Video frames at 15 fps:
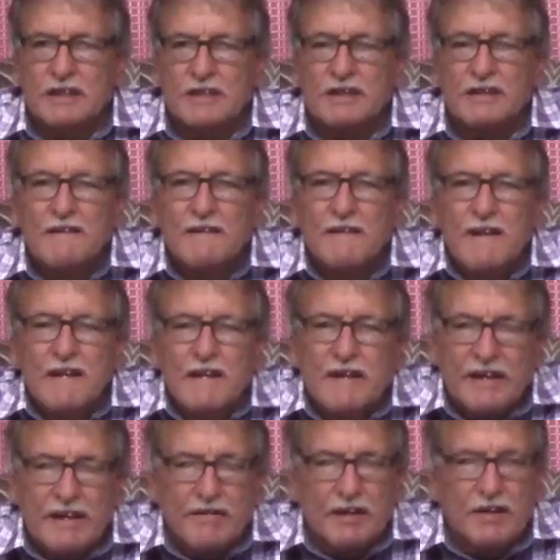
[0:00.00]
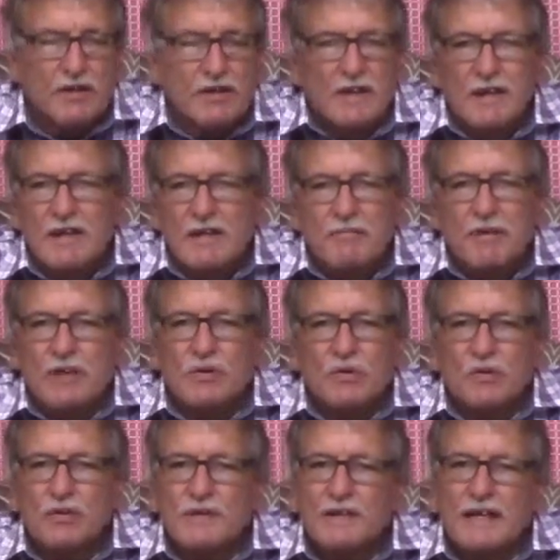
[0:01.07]
and reverence,
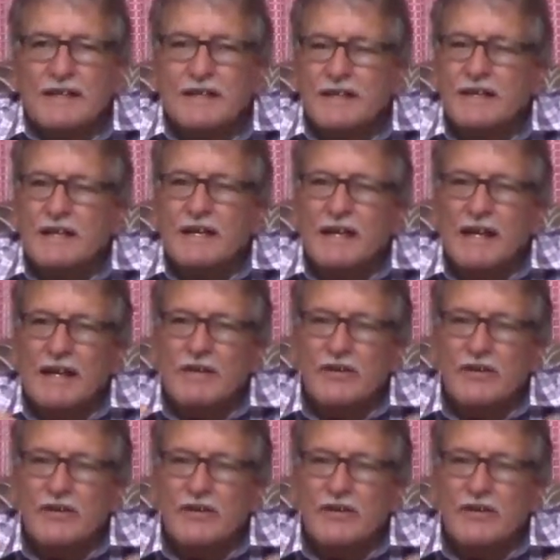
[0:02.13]
because they didn't